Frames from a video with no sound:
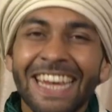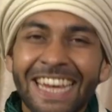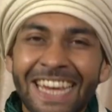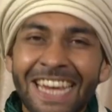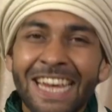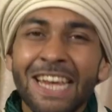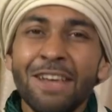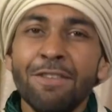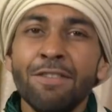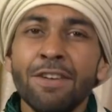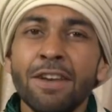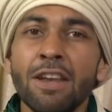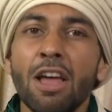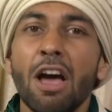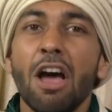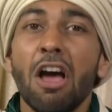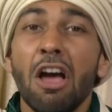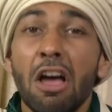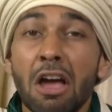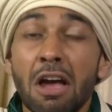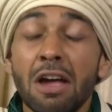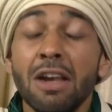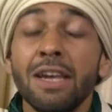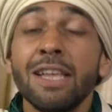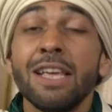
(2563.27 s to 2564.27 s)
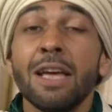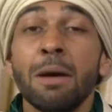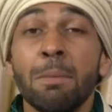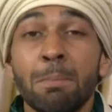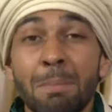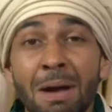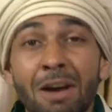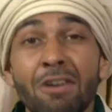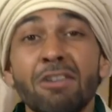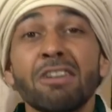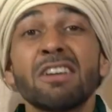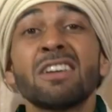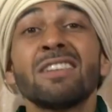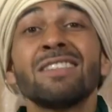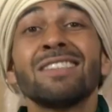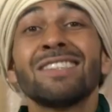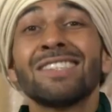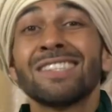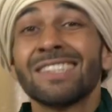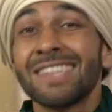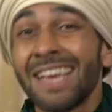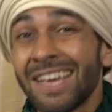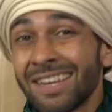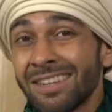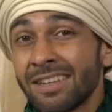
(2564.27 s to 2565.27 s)
Even early American
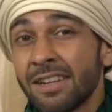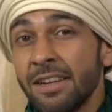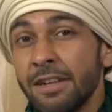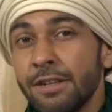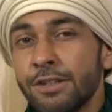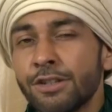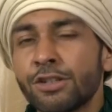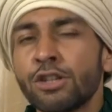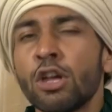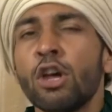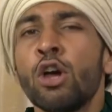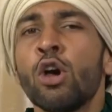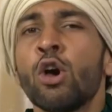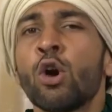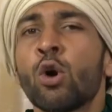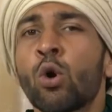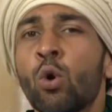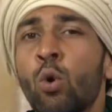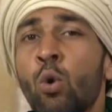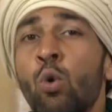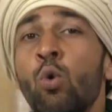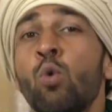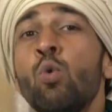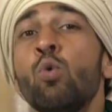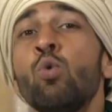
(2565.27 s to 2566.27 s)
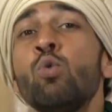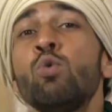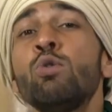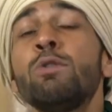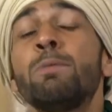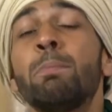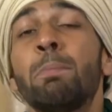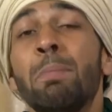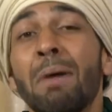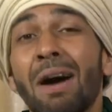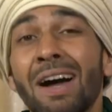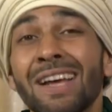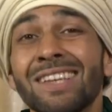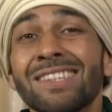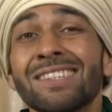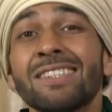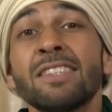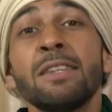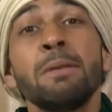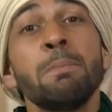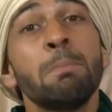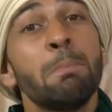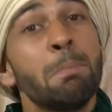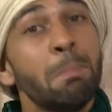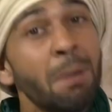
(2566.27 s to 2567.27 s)
settlers called
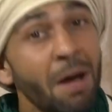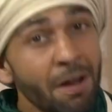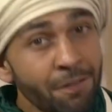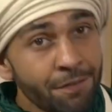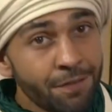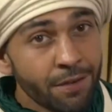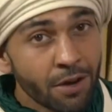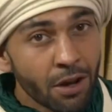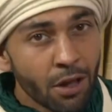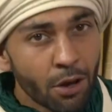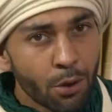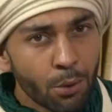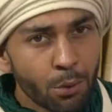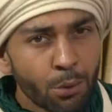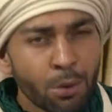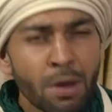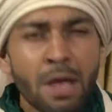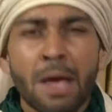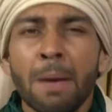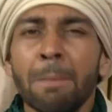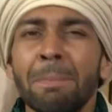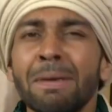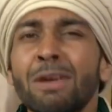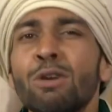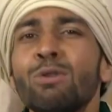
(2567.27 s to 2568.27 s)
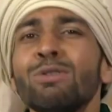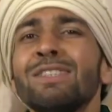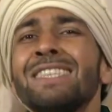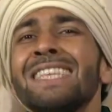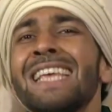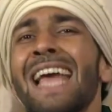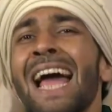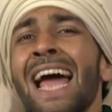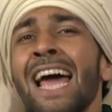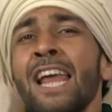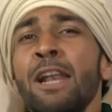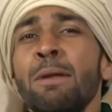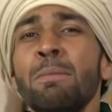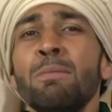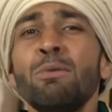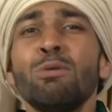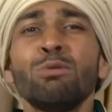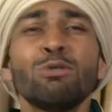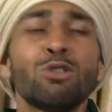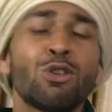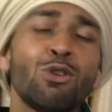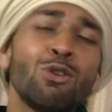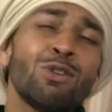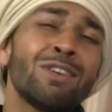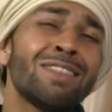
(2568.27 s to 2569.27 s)
bison buffalo, because the
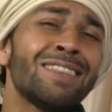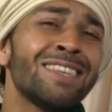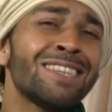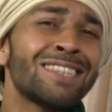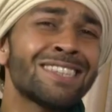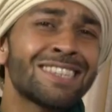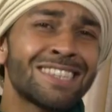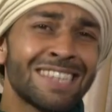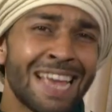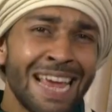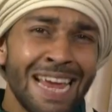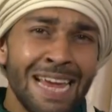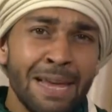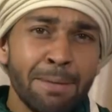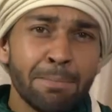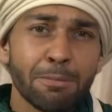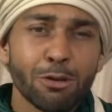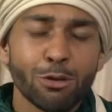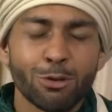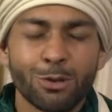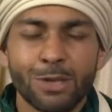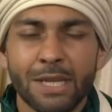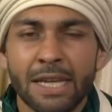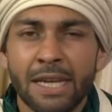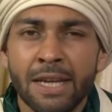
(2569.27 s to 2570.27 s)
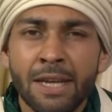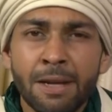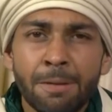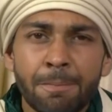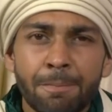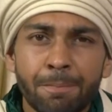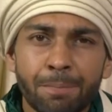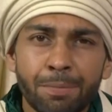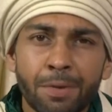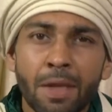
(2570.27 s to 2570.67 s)
animals look the same, you see.